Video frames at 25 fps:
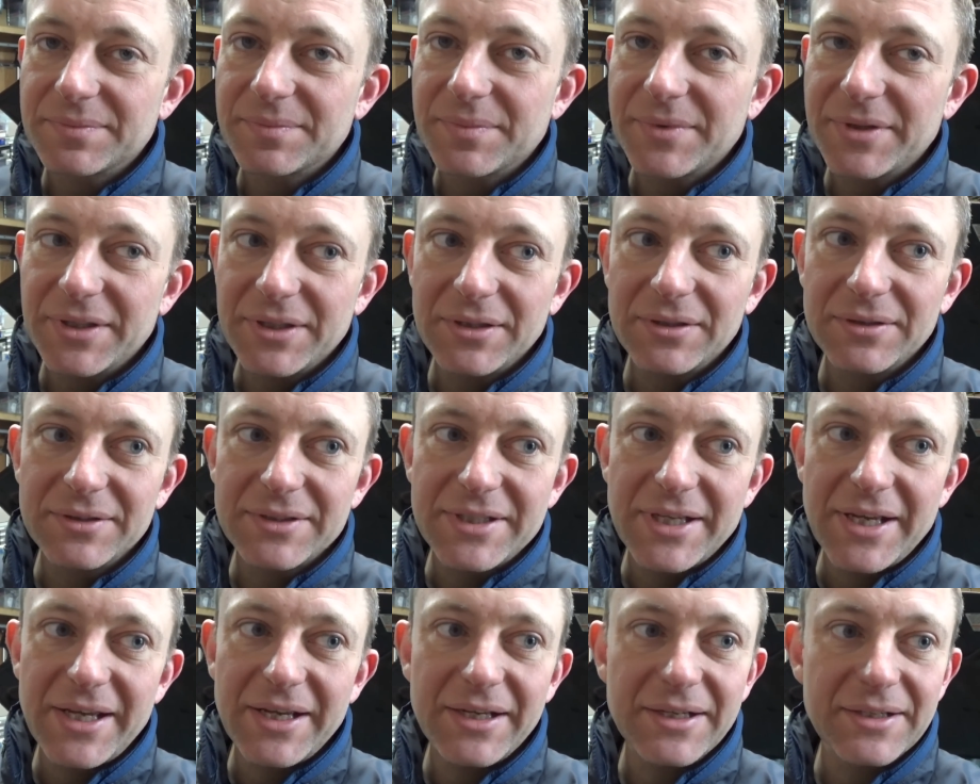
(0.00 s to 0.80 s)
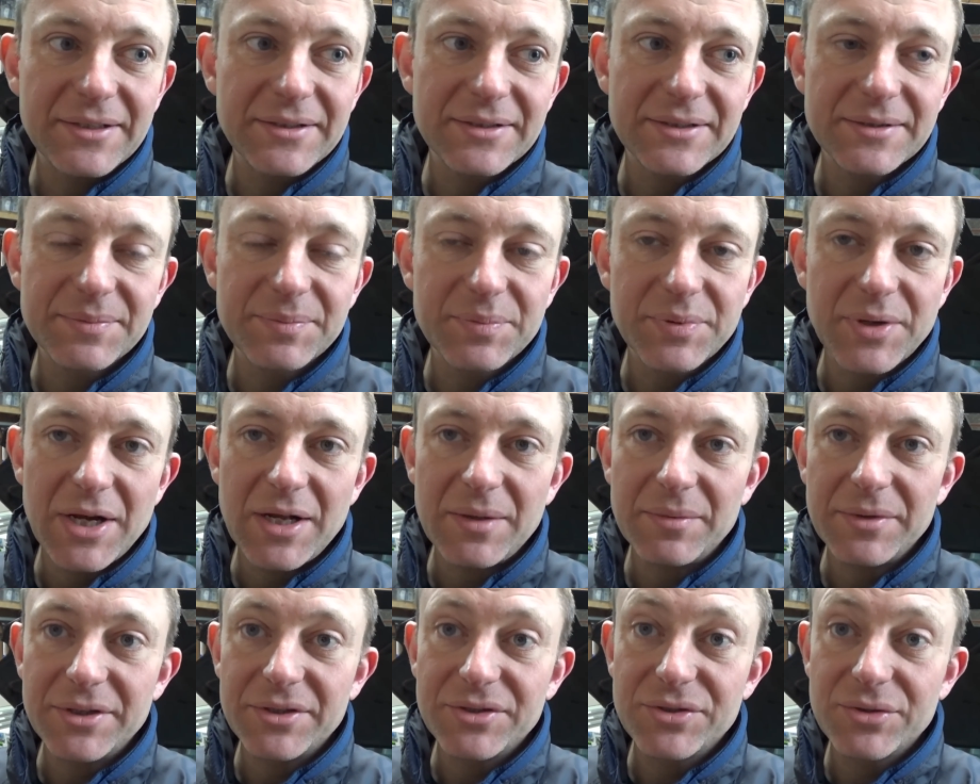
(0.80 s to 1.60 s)
It'll take
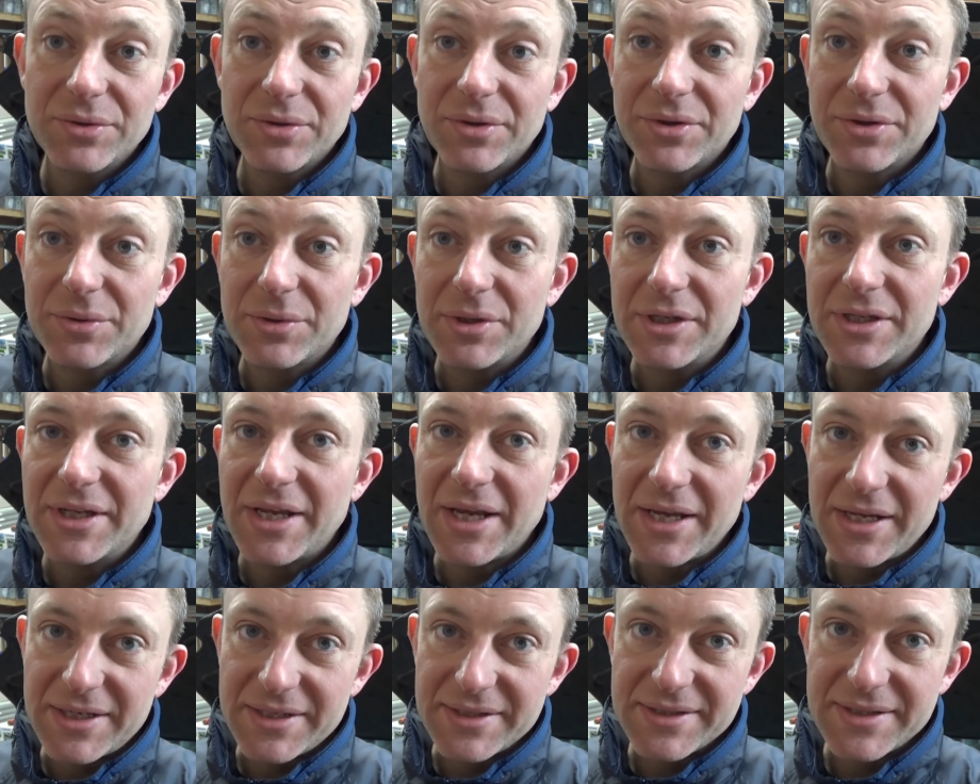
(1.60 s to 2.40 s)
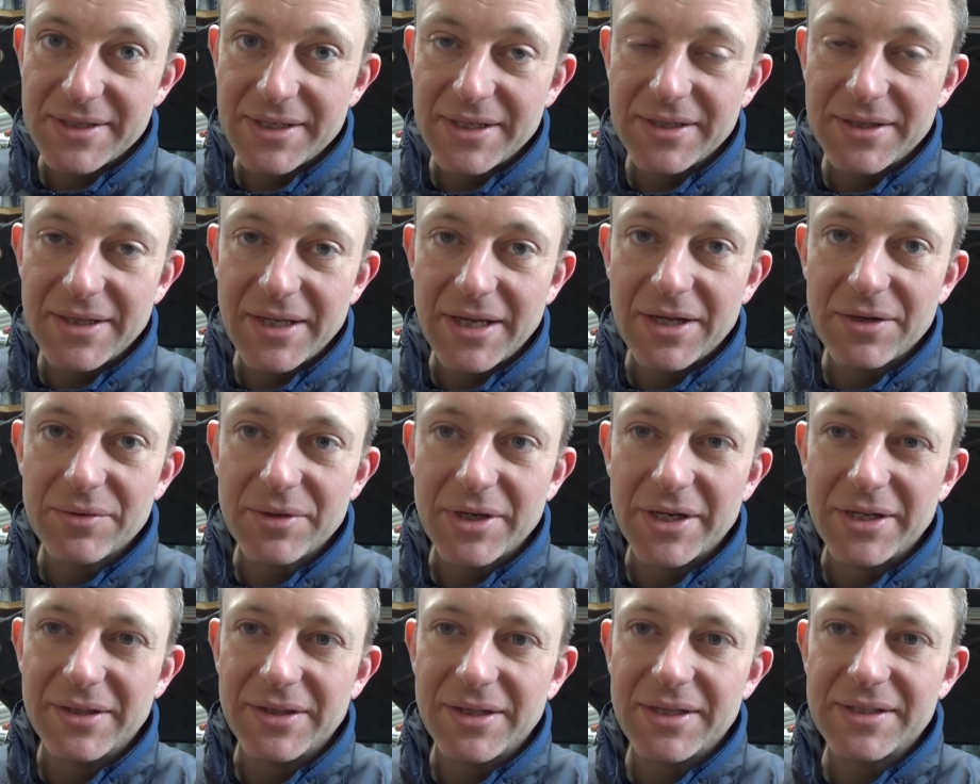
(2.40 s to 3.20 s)
probably two or three days at that
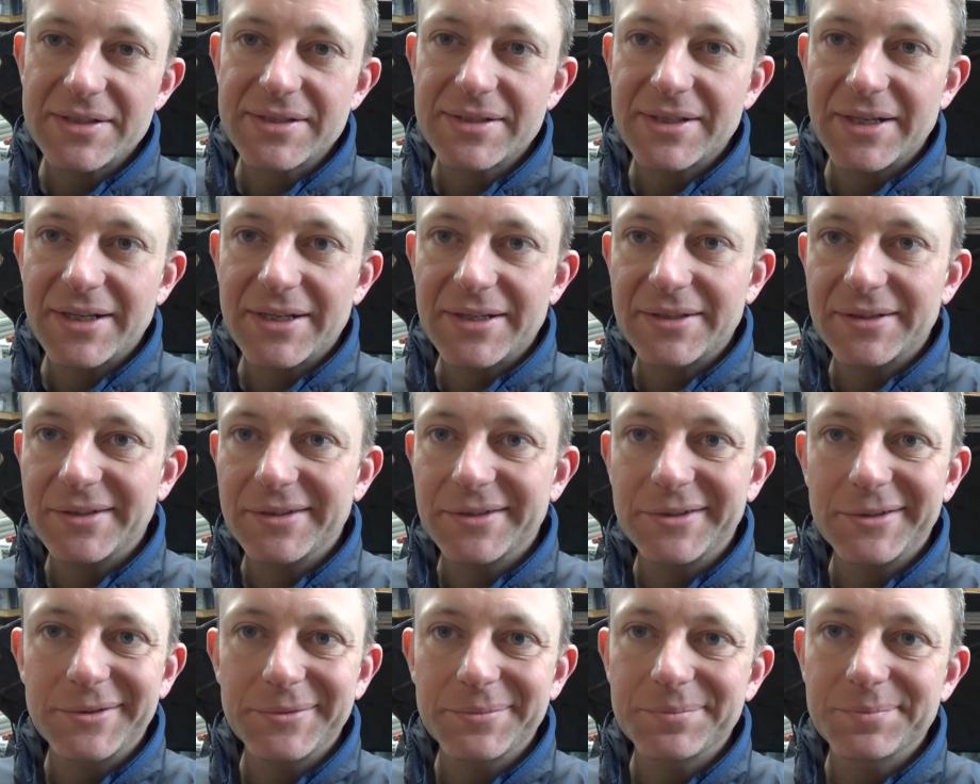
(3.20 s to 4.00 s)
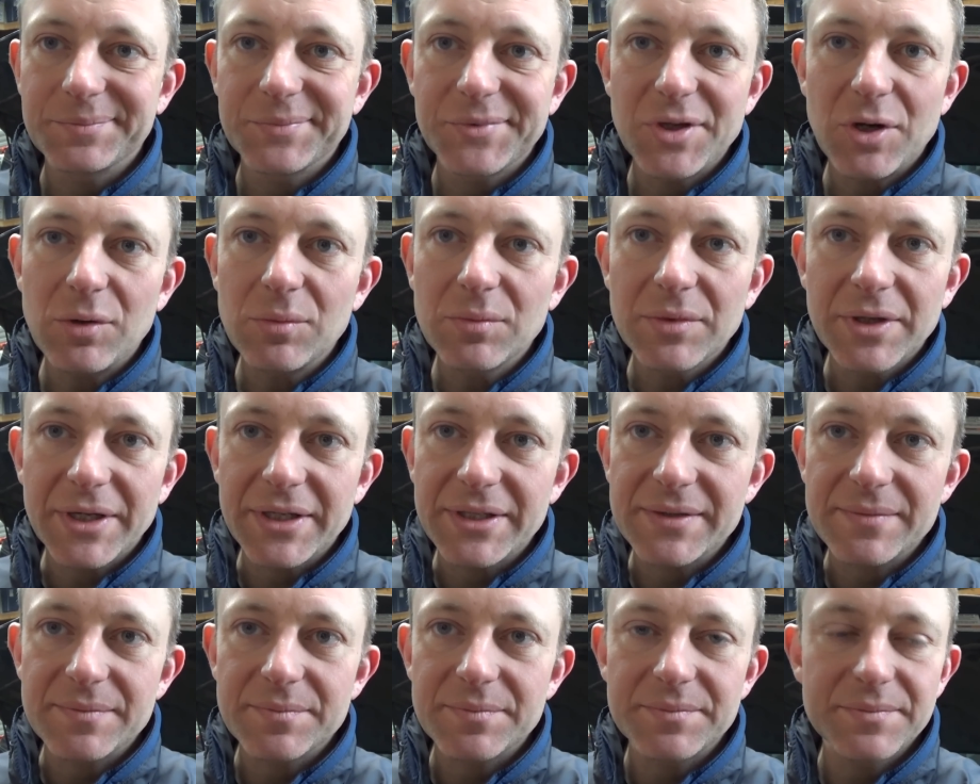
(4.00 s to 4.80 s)
rate. That's like a little dome
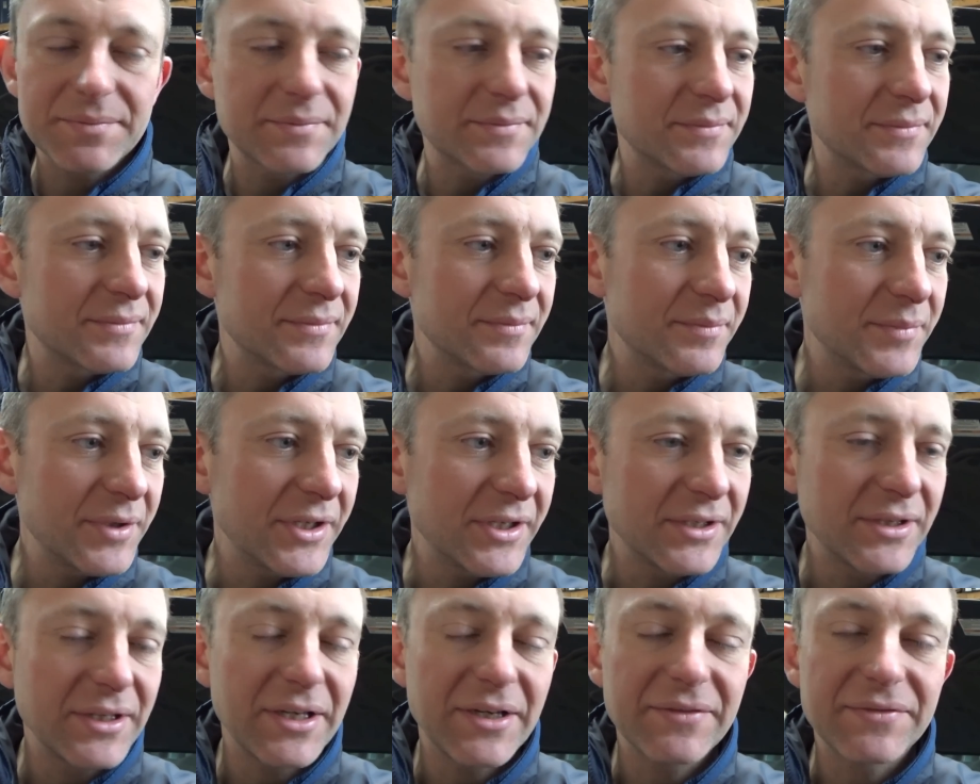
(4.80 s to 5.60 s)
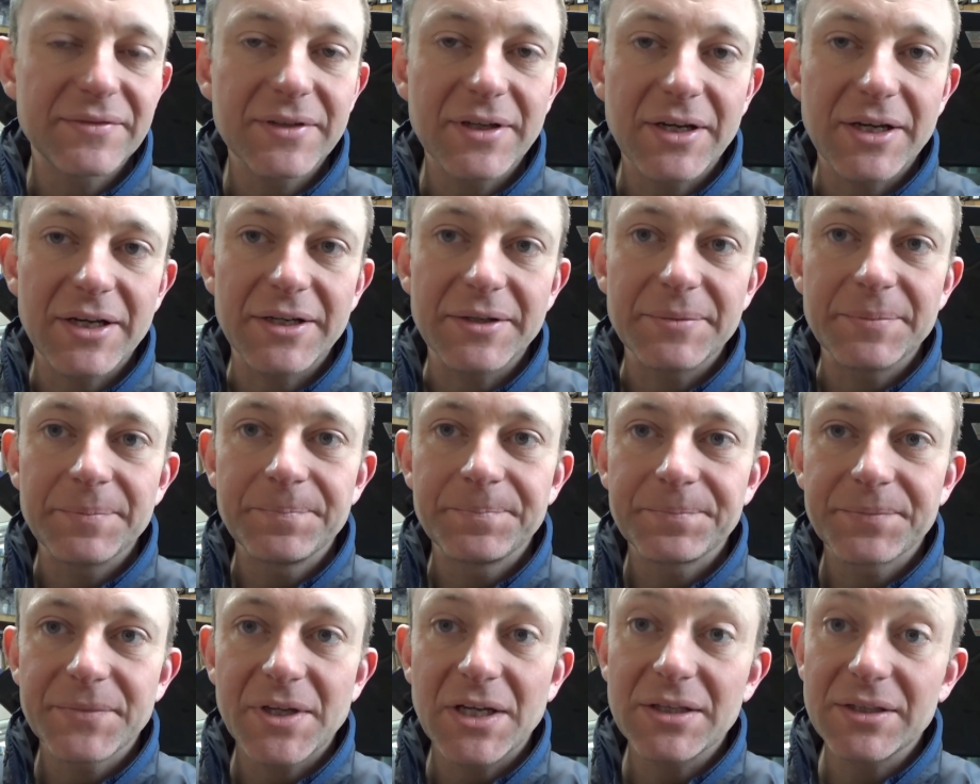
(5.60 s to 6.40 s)
light being left on
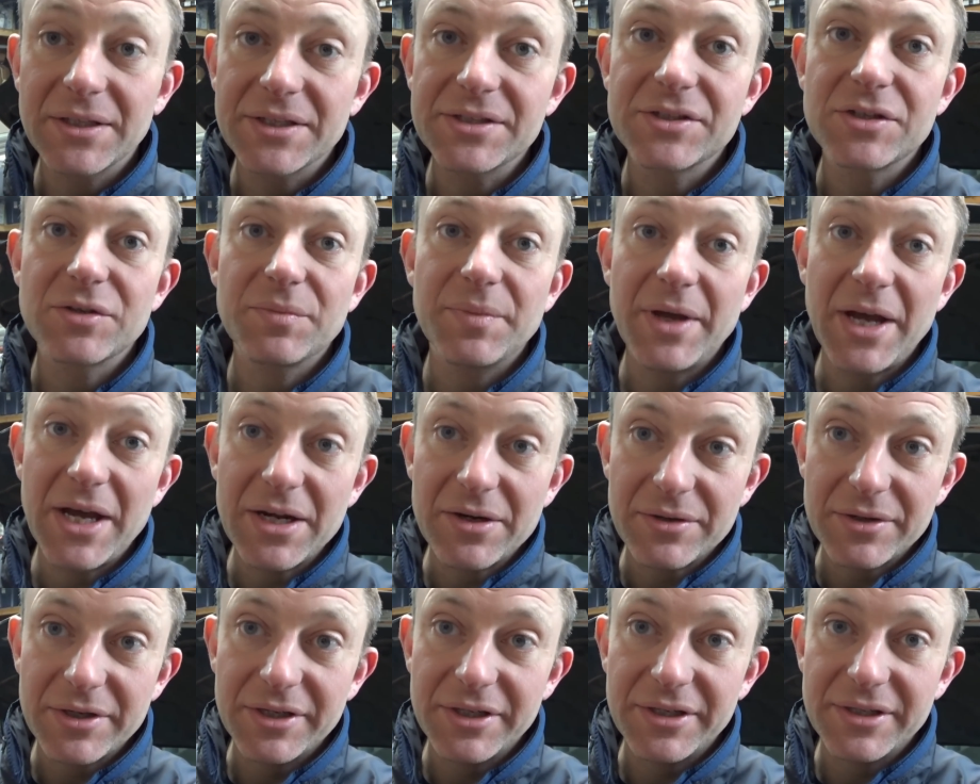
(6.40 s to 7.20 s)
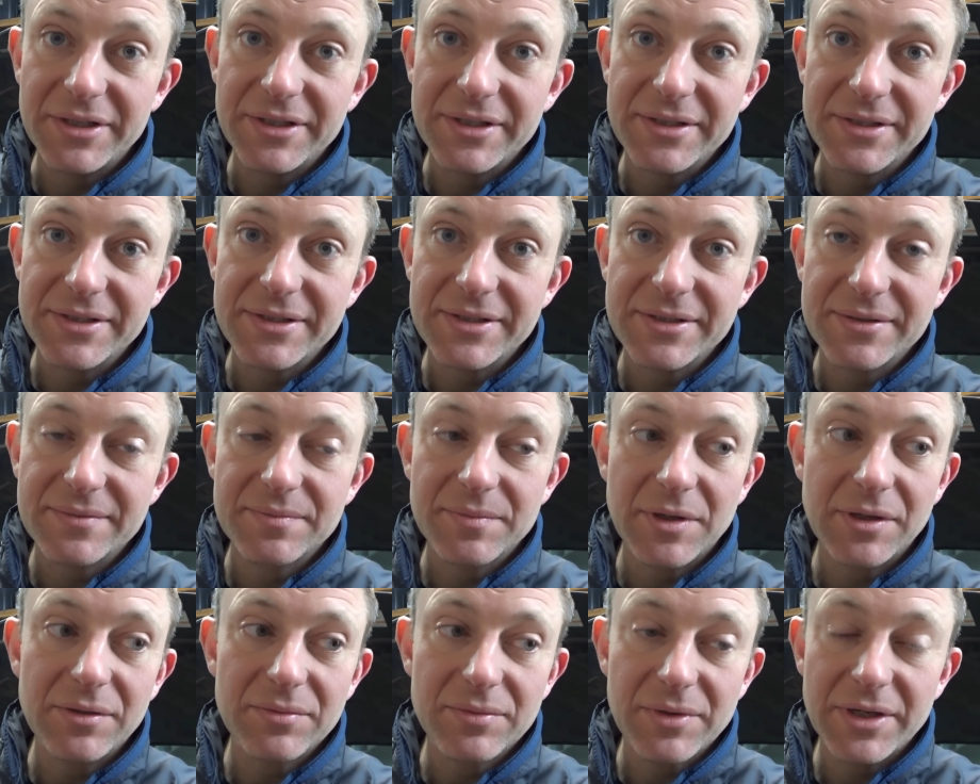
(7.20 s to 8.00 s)
unless your battery is
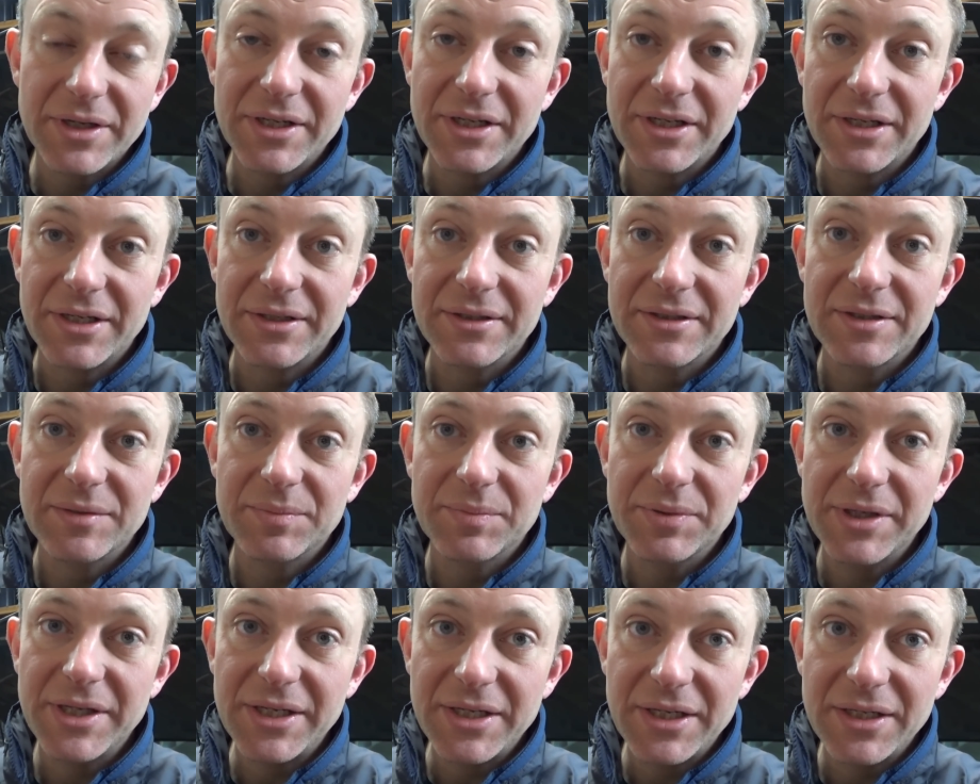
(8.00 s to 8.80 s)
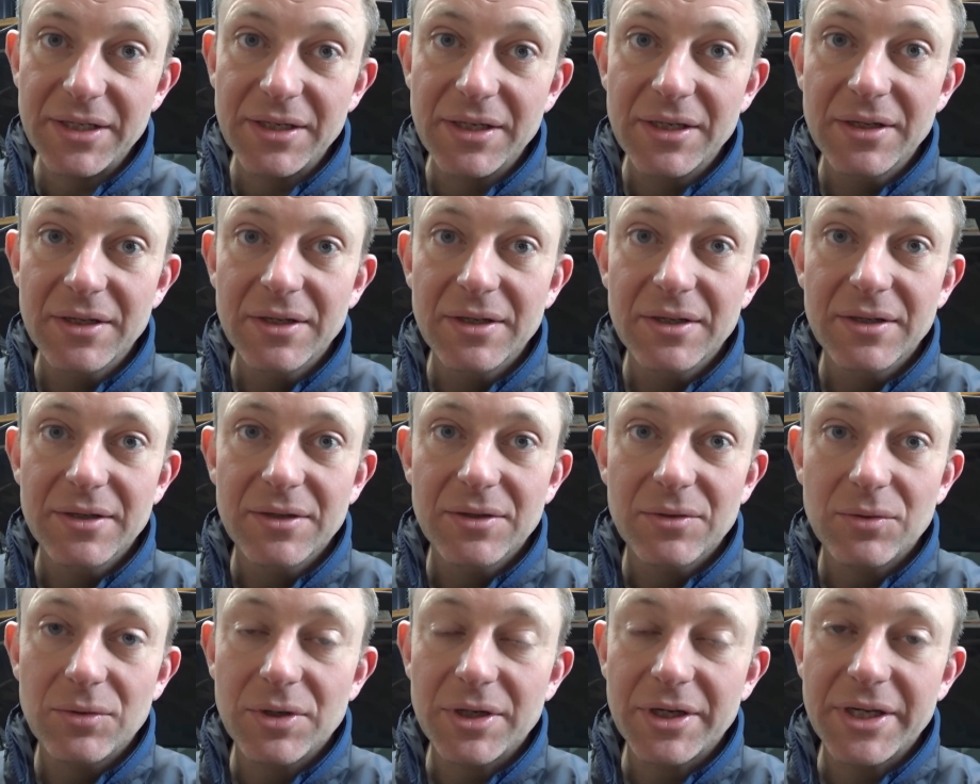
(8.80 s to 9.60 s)
already depleted
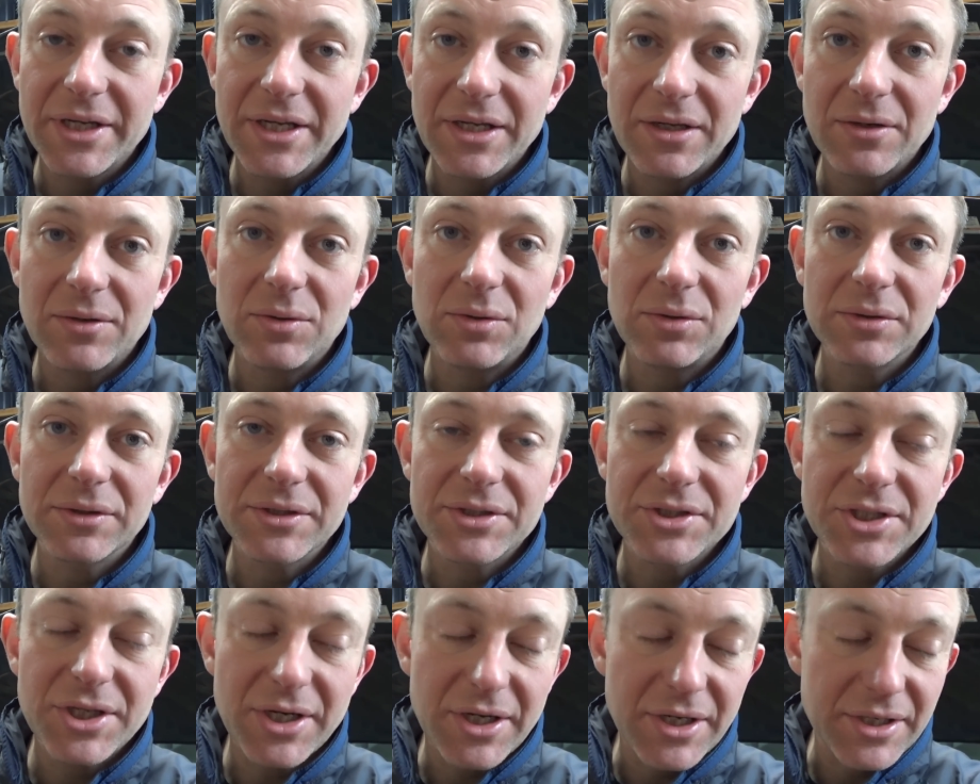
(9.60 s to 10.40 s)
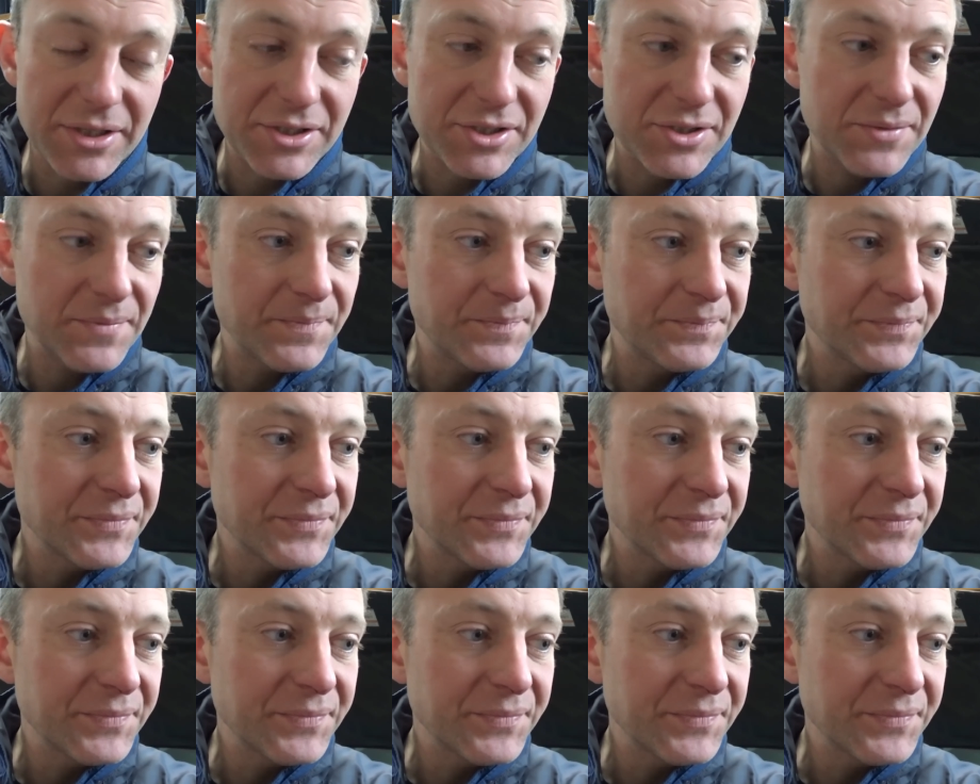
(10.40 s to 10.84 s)
or can't hold a charge.